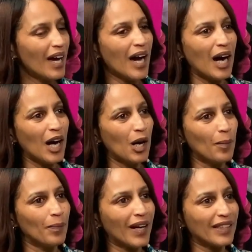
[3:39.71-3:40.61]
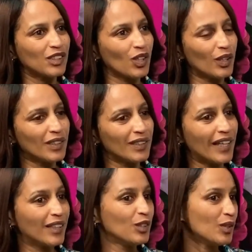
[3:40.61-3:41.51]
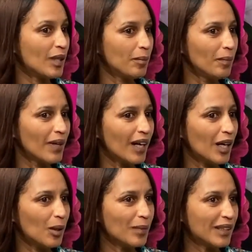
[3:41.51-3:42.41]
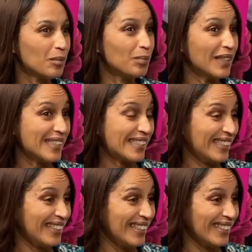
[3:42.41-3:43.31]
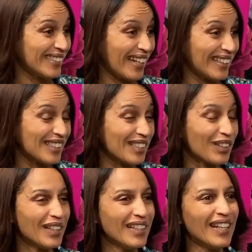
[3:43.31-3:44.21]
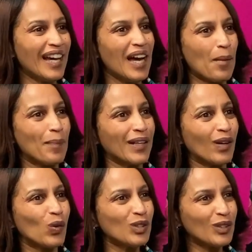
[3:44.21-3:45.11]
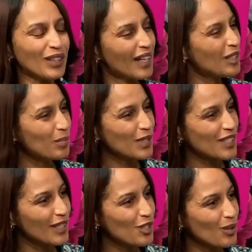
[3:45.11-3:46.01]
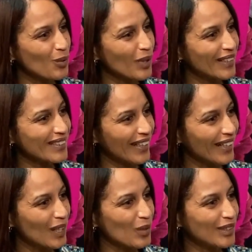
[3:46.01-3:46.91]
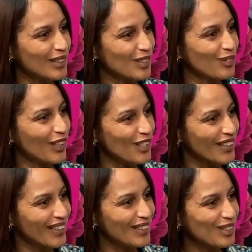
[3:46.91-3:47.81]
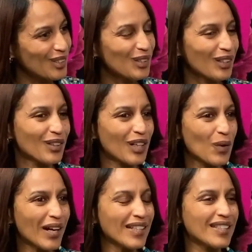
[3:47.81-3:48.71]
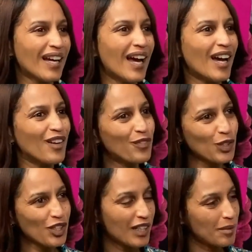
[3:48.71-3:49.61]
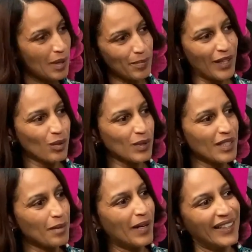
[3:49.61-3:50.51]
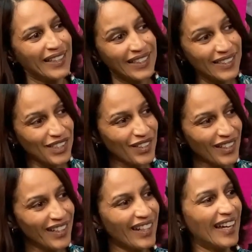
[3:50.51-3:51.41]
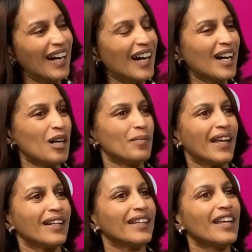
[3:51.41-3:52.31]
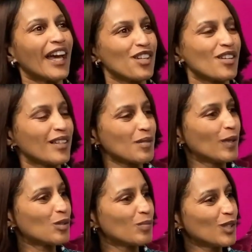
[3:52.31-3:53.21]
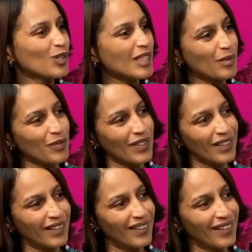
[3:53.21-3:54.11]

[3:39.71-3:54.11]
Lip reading: I started at UNAM. I did a BSc science degree, but also not 100% sure what exactly I wanted to venture into career-wise. Unfortunately, my brother was in the mining industry, and he actually exposed me to some of the